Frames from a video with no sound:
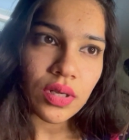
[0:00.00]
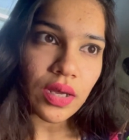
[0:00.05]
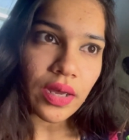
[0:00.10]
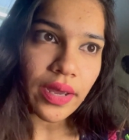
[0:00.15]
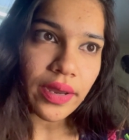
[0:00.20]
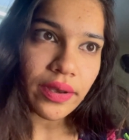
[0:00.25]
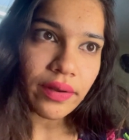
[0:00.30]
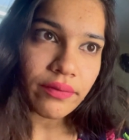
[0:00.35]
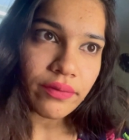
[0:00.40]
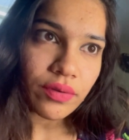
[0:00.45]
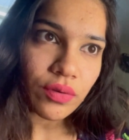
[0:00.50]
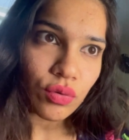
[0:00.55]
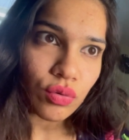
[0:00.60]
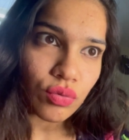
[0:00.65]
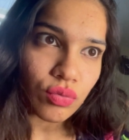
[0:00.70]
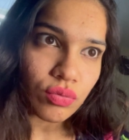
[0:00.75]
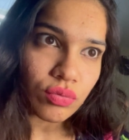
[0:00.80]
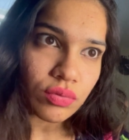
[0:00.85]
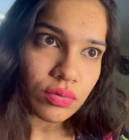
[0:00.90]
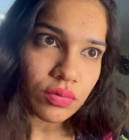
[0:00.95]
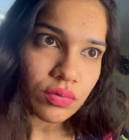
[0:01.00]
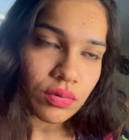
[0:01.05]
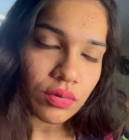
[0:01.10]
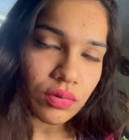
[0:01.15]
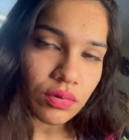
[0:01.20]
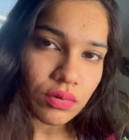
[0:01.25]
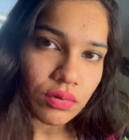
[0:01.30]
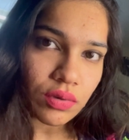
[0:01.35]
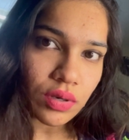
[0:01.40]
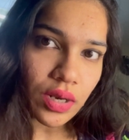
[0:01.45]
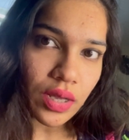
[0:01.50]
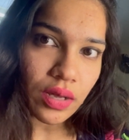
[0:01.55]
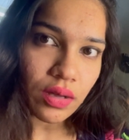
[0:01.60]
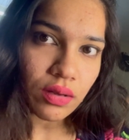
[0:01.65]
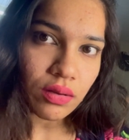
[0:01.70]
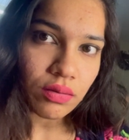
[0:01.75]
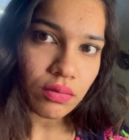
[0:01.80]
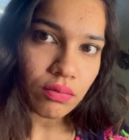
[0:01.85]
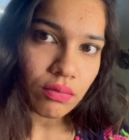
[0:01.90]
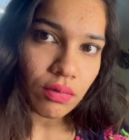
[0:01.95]
I never knew like
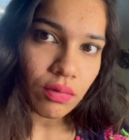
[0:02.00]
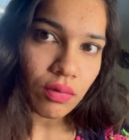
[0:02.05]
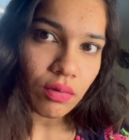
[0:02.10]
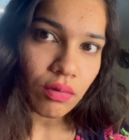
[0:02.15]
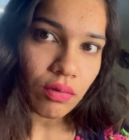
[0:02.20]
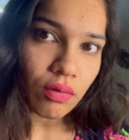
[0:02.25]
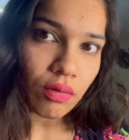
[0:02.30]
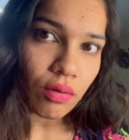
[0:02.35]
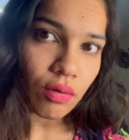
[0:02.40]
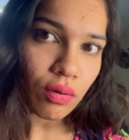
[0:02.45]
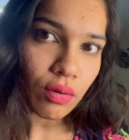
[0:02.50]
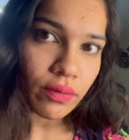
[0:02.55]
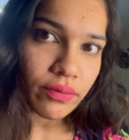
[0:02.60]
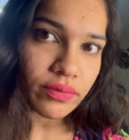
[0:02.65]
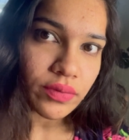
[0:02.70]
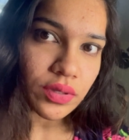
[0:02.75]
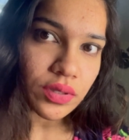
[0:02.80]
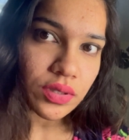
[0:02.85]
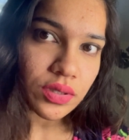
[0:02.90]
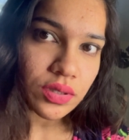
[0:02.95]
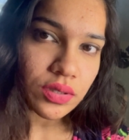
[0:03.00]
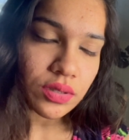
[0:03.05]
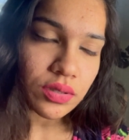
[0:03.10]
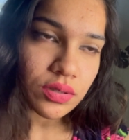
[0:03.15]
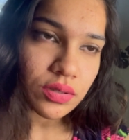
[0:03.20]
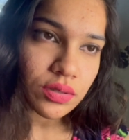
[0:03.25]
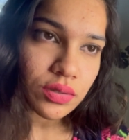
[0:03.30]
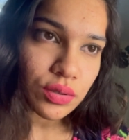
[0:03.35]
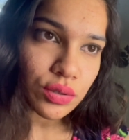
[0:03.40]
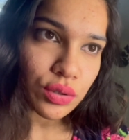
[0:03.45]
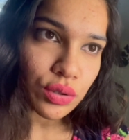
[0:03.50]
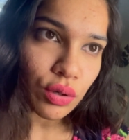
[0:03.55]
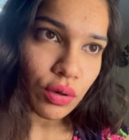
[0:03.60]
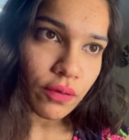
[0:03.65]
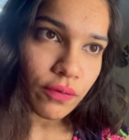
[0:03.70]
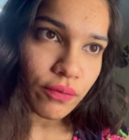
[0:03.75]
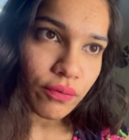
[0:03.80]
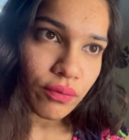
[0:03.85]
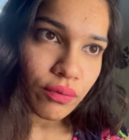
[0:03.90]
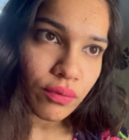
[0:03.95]
all of this
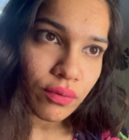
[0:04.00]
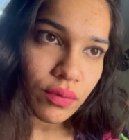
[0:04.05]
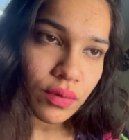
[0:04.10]
stuff.